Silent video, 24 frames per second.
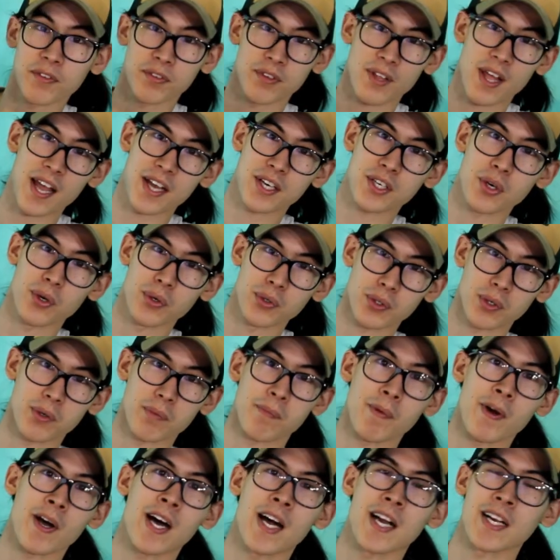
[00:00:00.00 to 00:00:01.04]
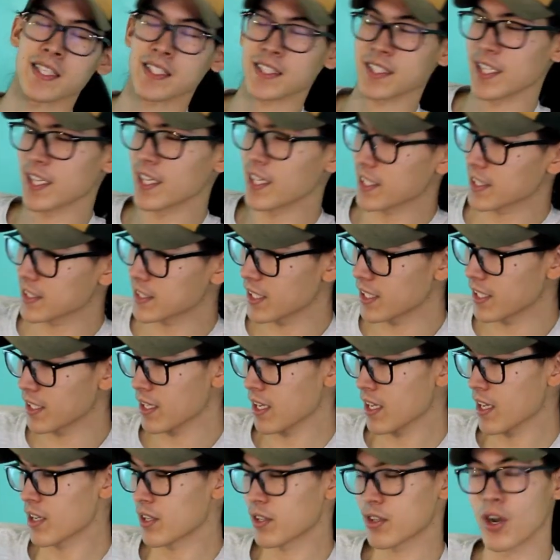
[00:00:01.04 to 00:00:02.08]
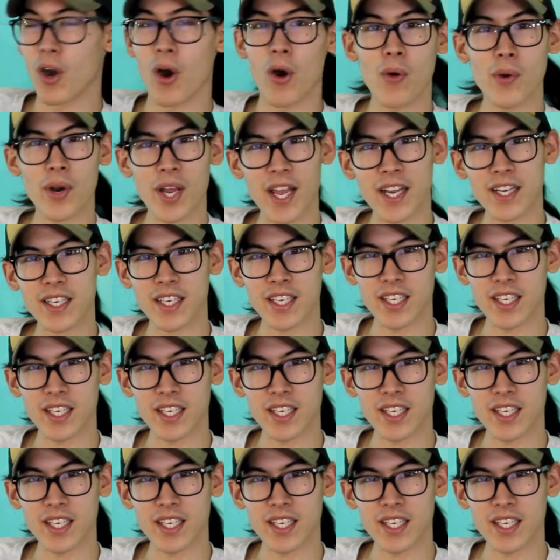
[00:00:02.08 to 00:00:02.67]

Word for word: flash holder box. It is in Kodak